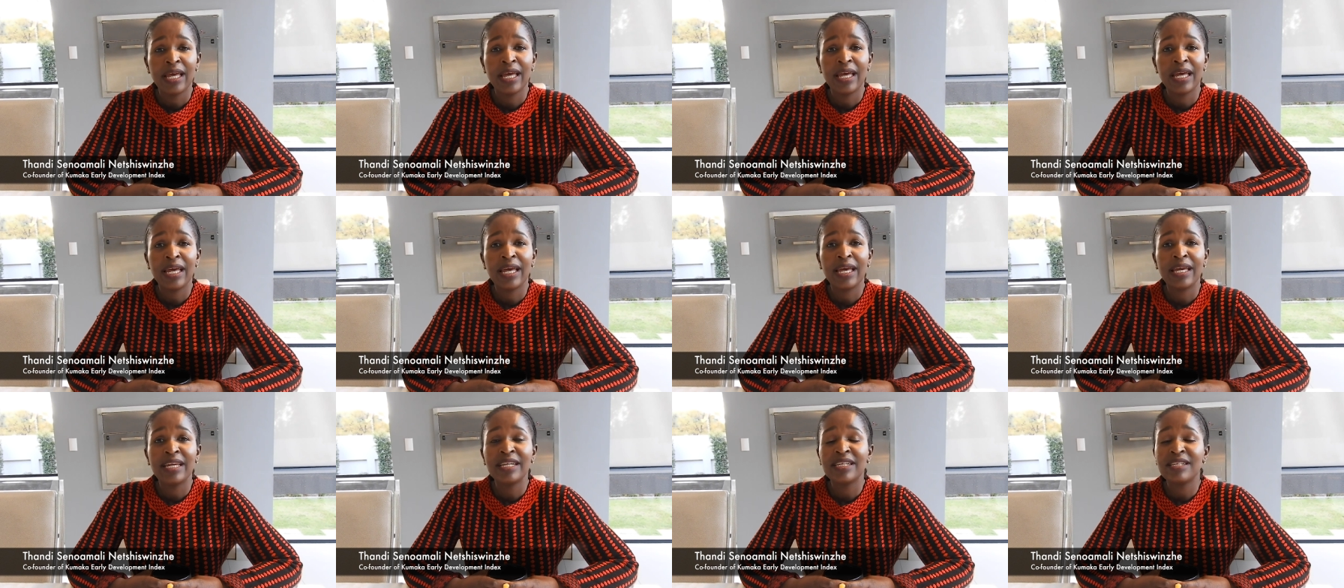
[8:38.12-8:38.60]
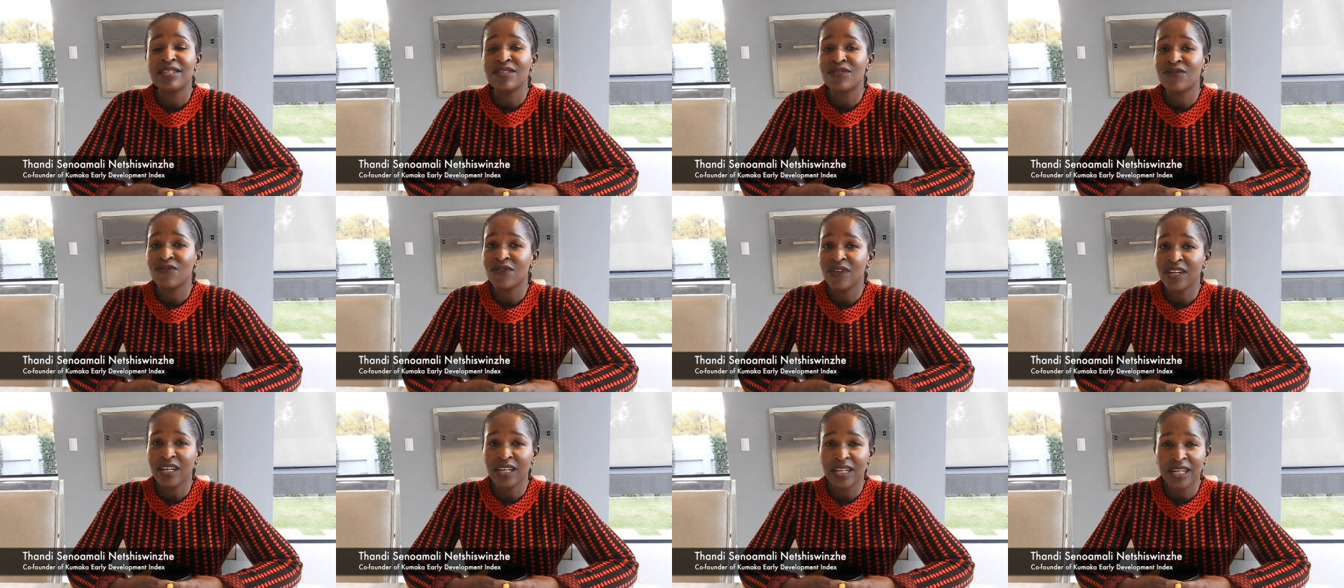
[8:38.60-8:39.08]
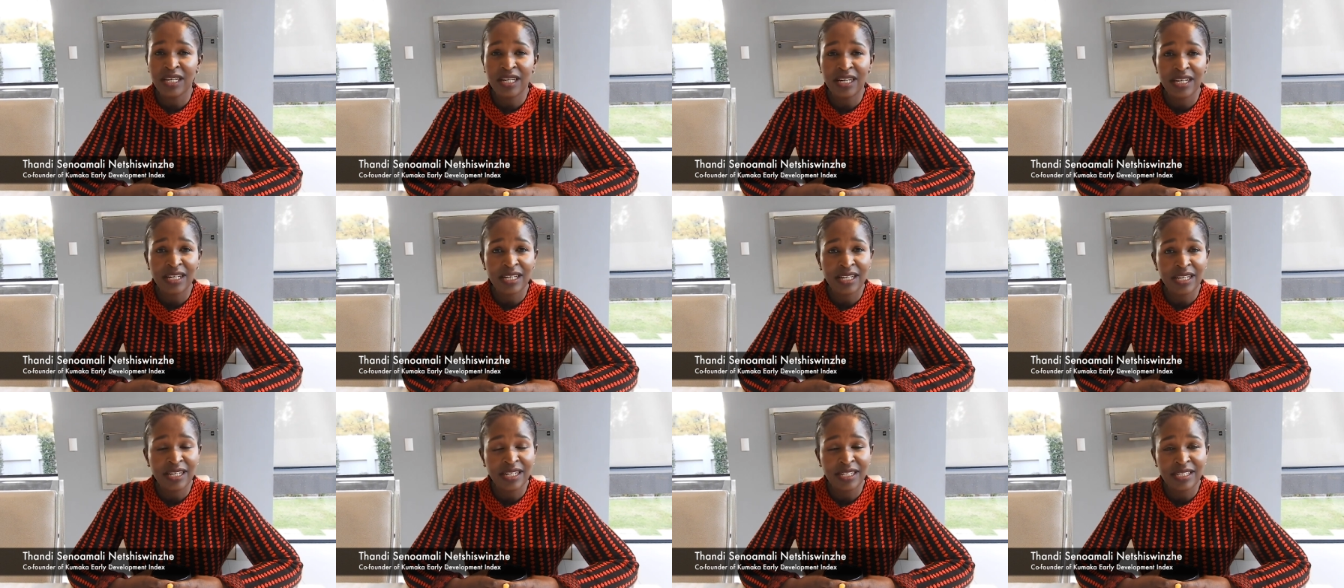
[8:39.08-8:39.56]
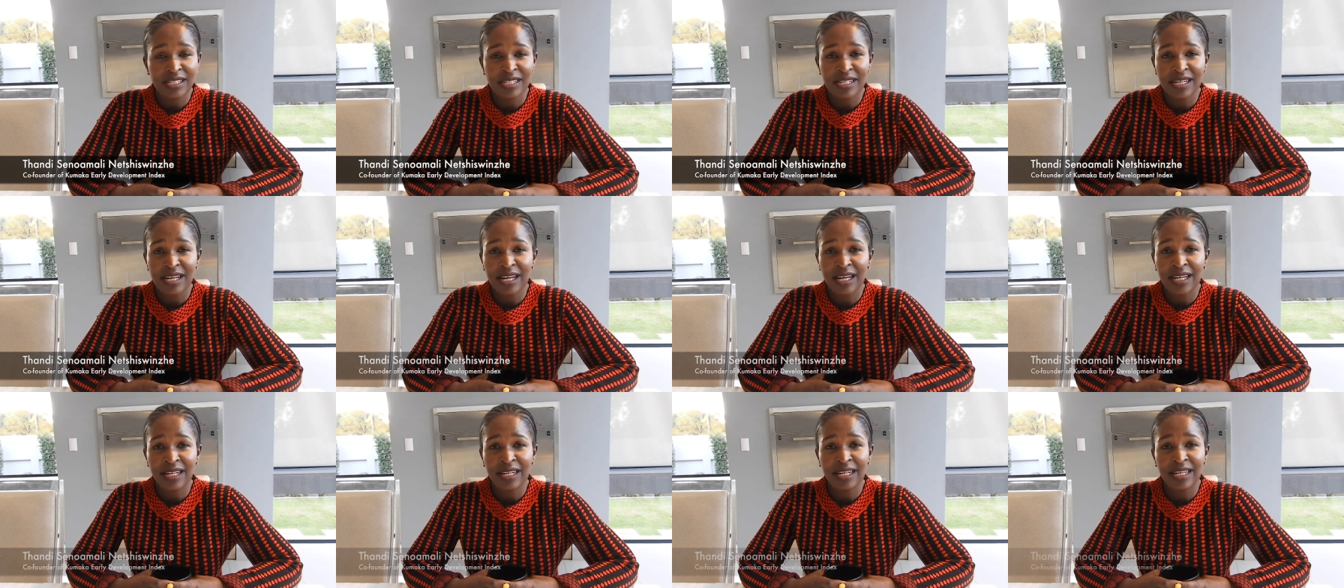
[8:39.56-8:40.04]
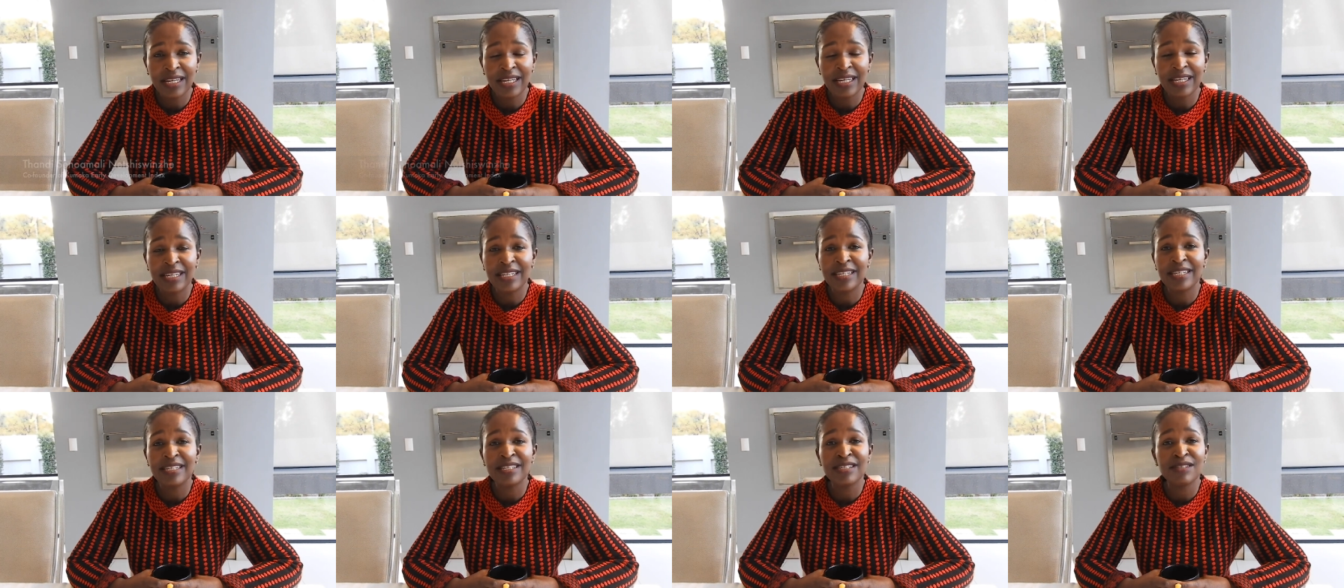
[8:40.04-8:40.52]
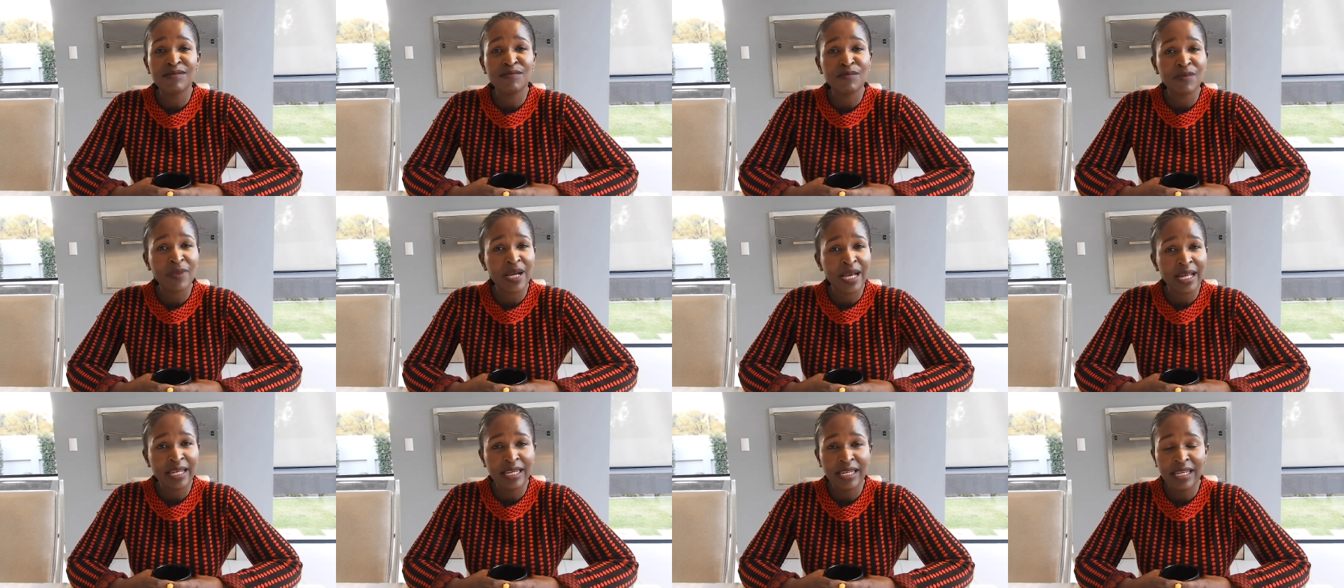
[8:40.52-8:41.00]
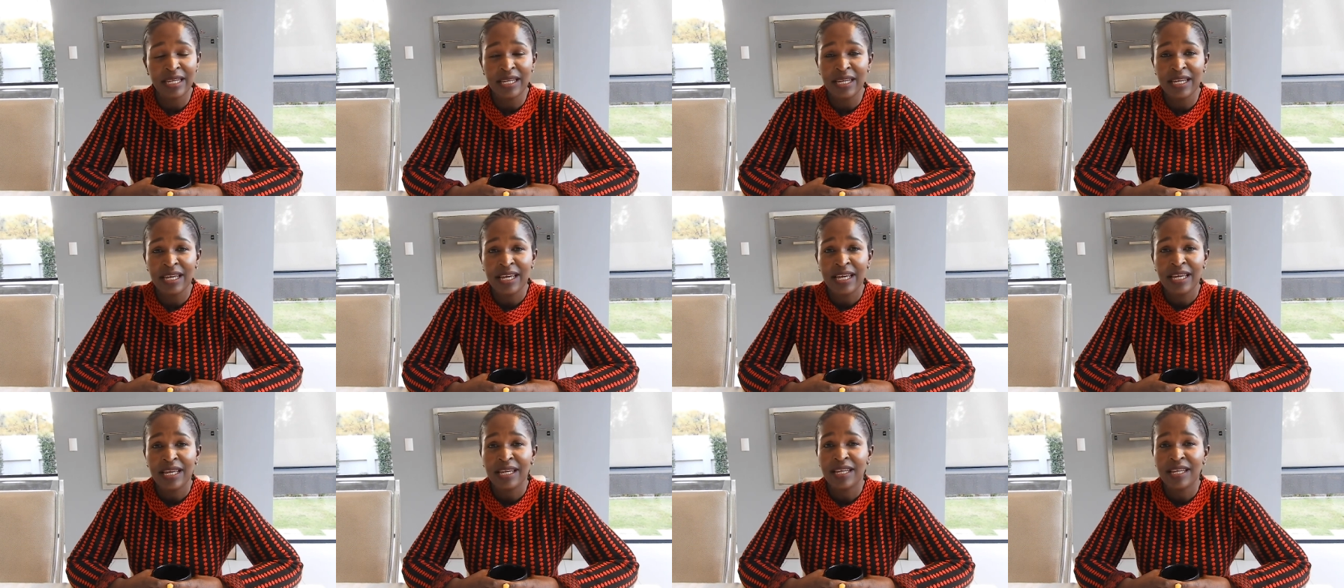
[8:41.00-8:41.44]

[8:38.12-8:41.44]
Uh, it is very critical, it is money,